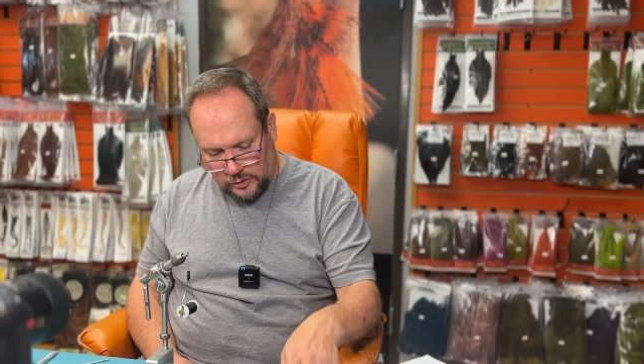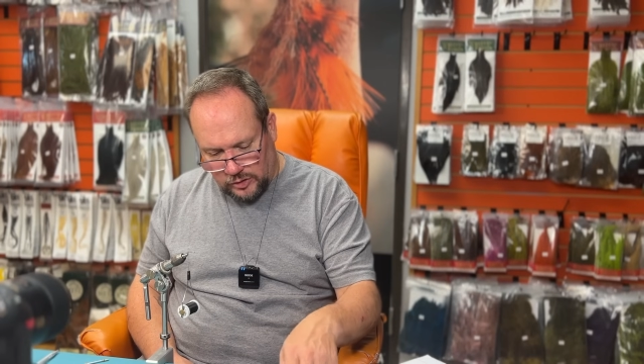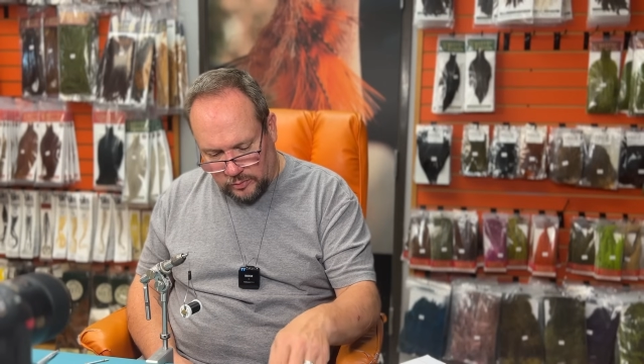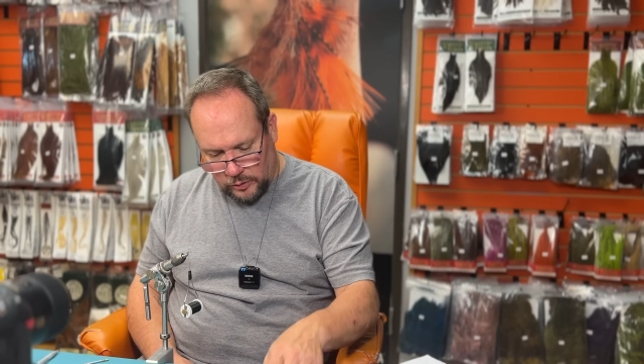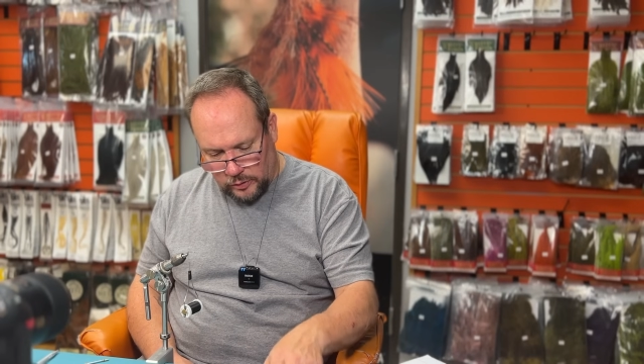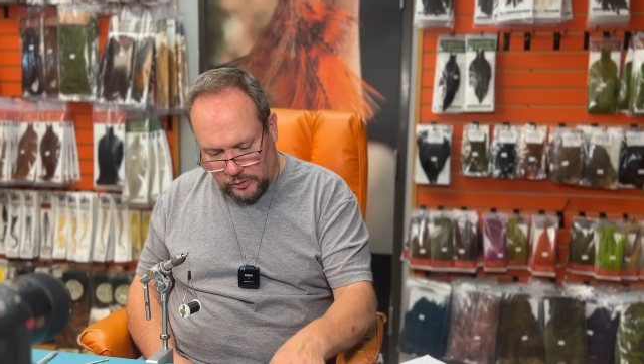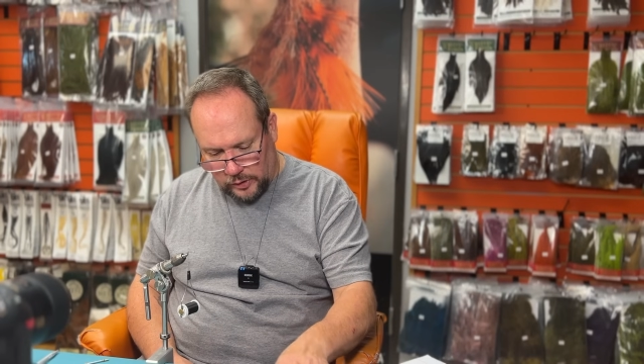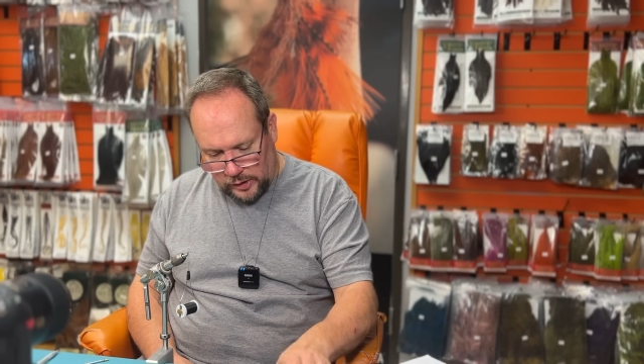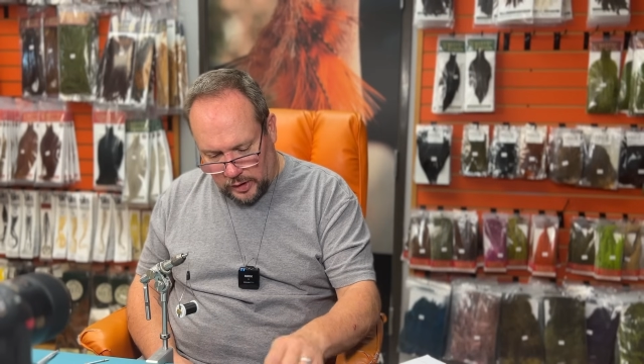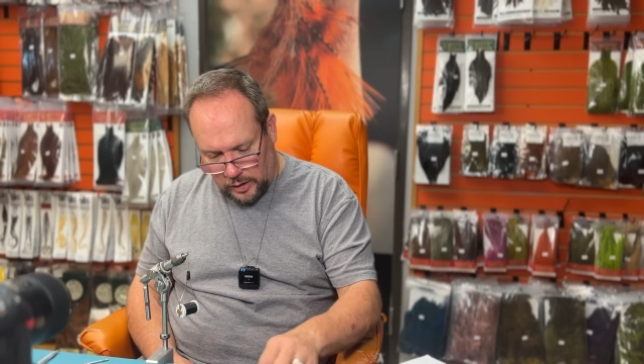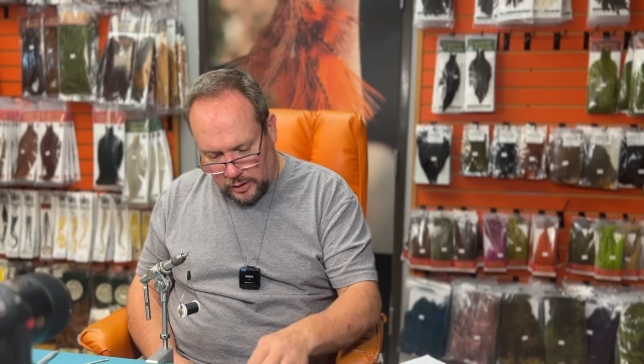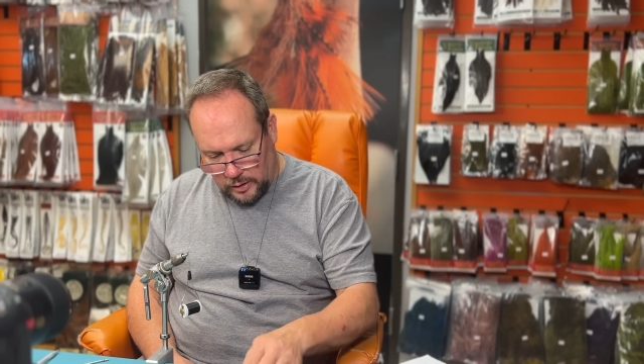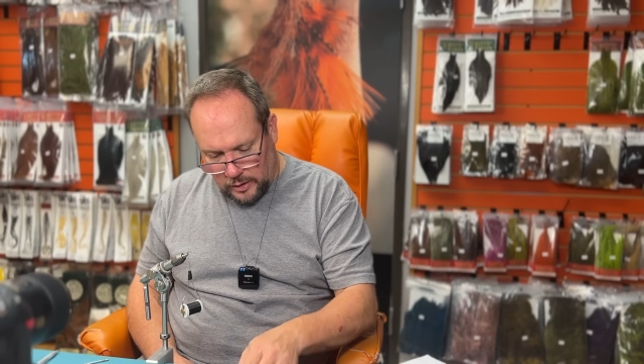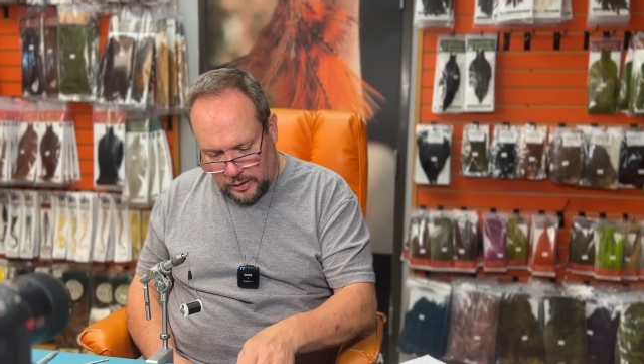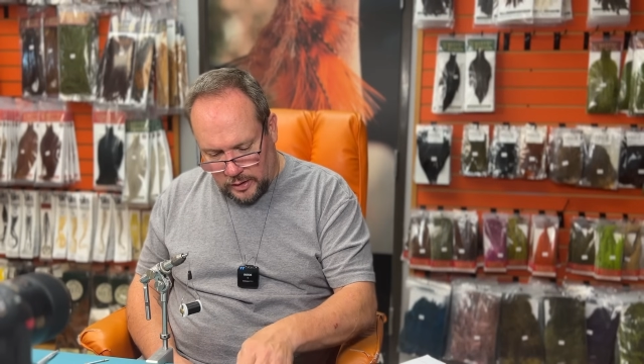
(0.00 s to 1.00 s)
smoothly
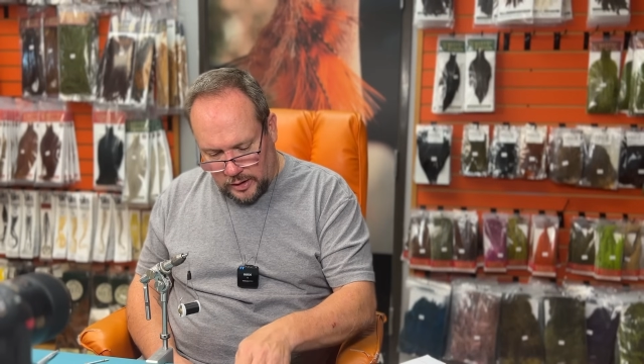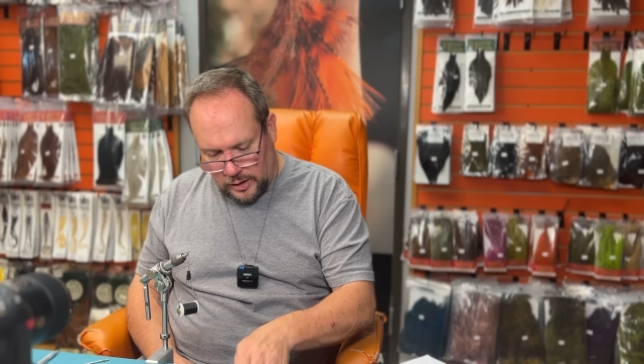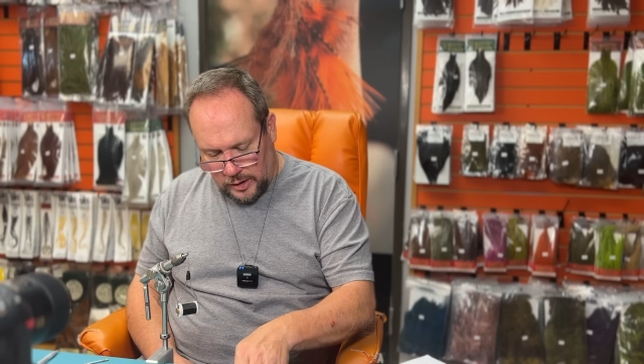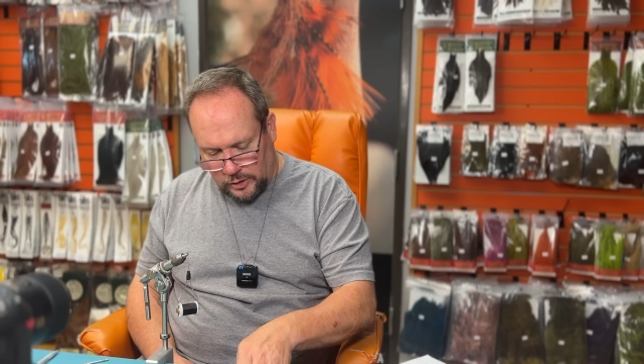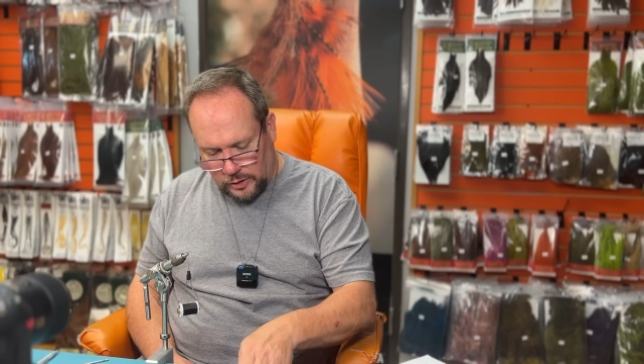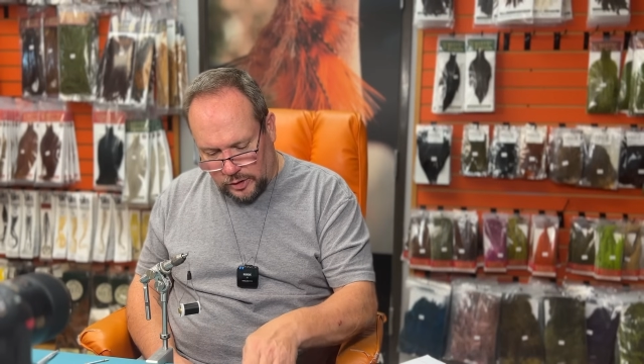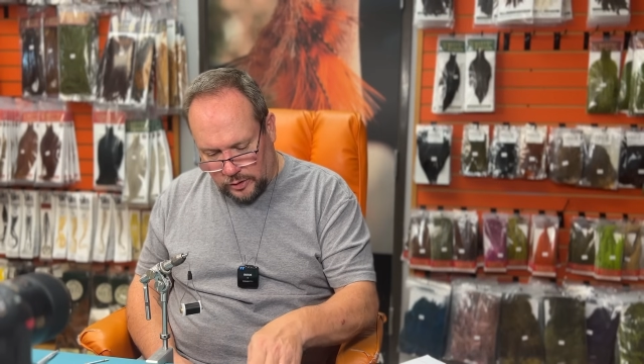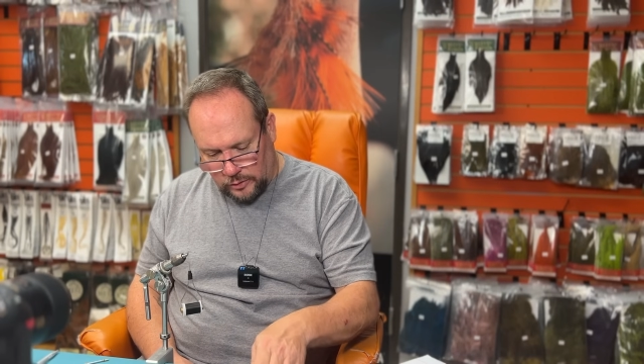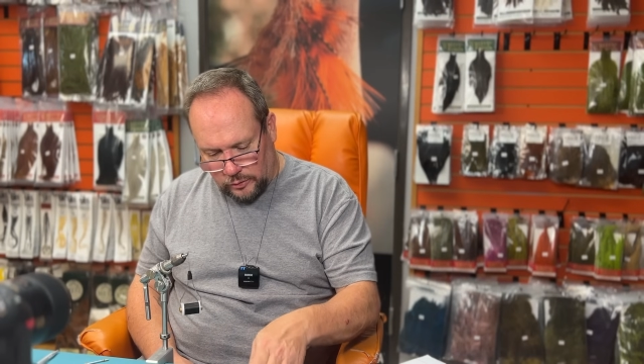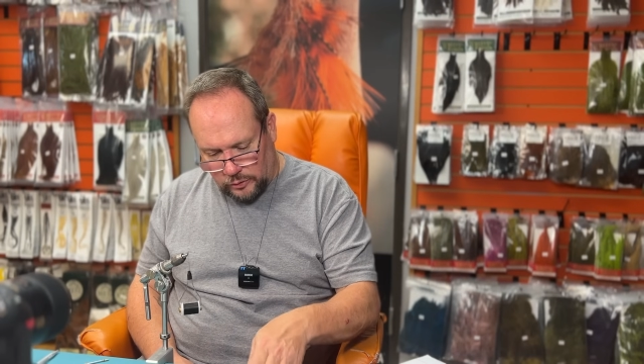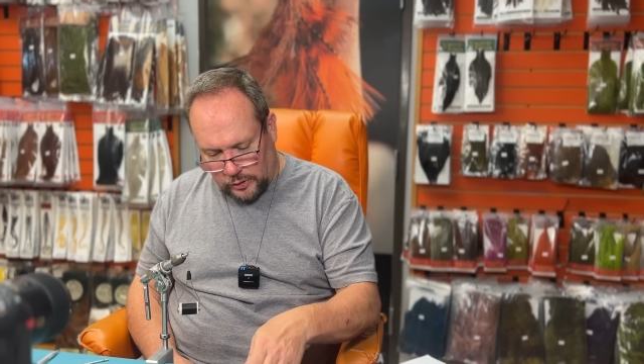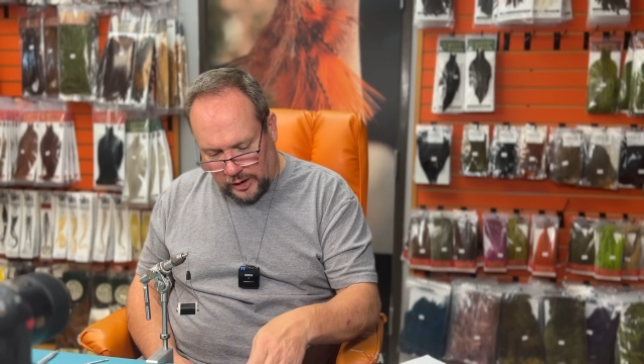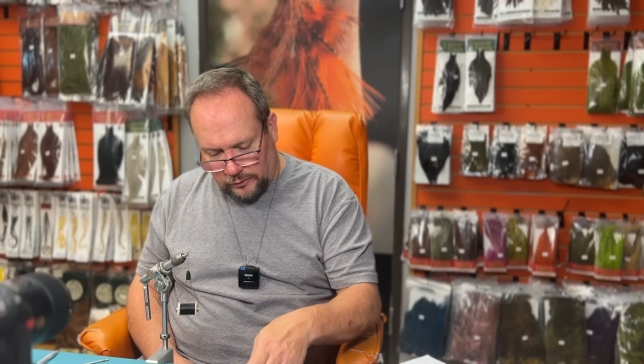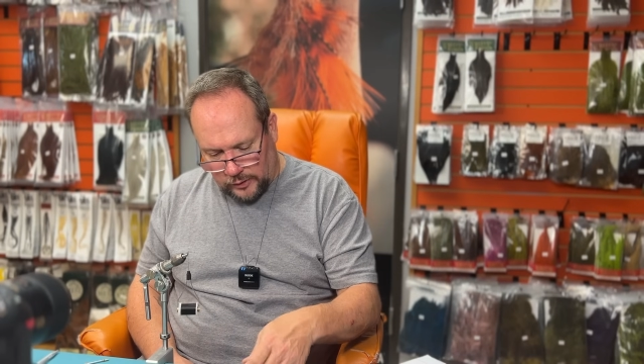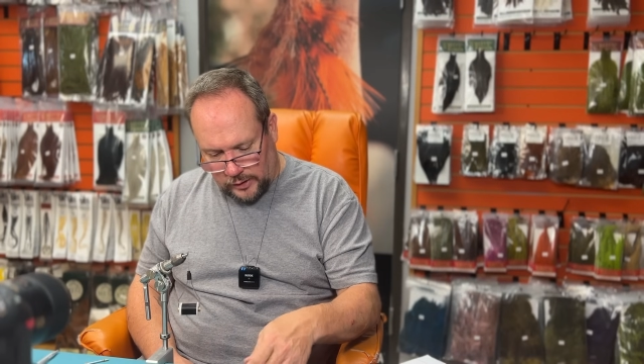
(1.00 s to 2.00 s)
into
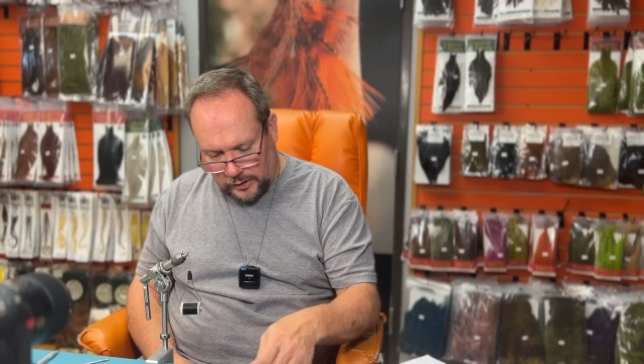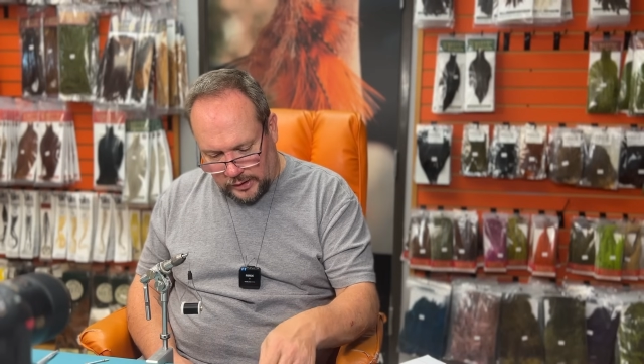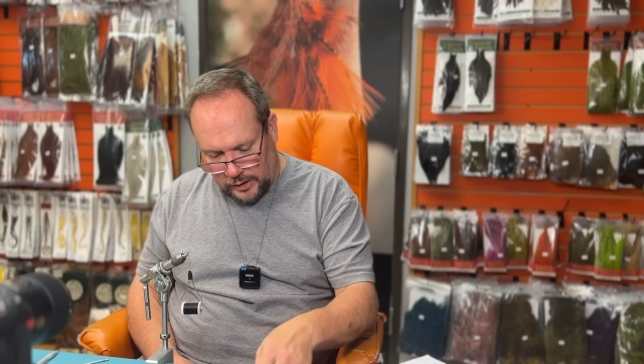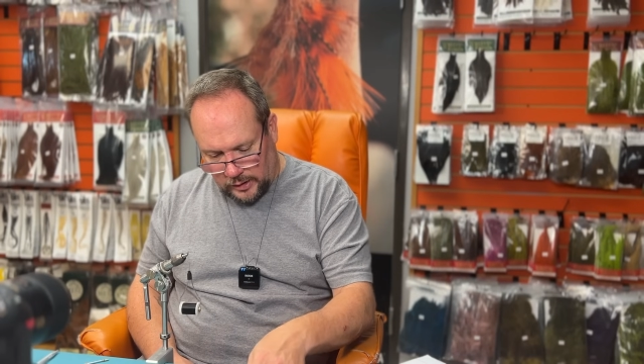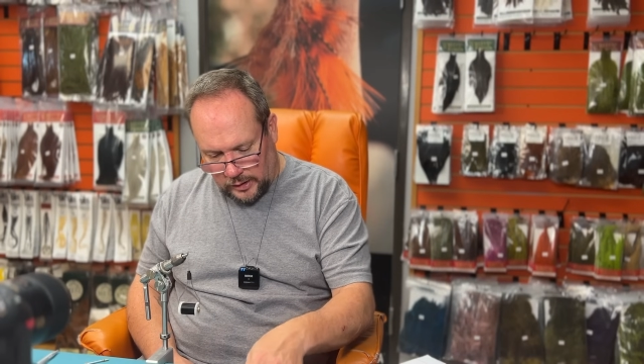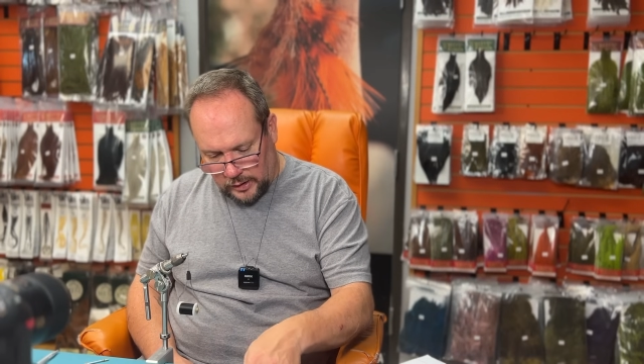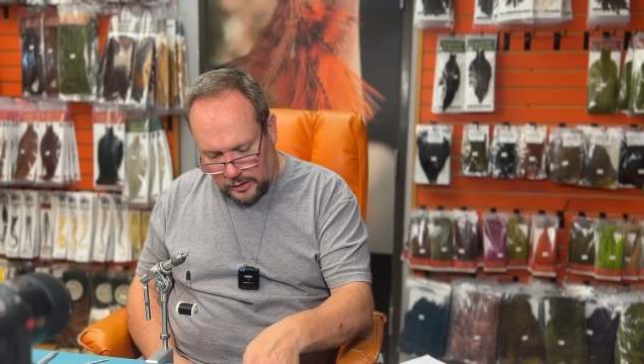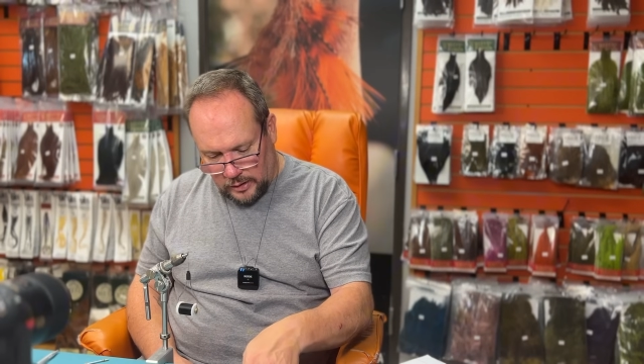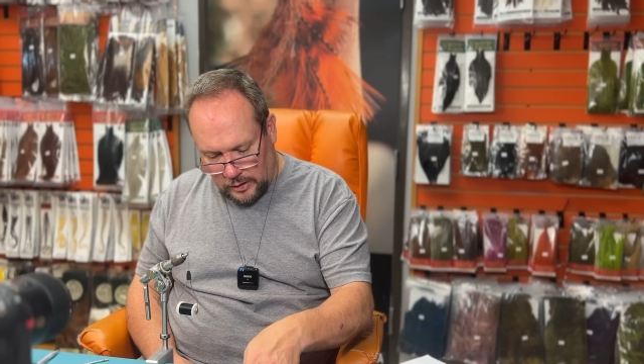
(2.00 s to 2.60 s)
dry fly tailing,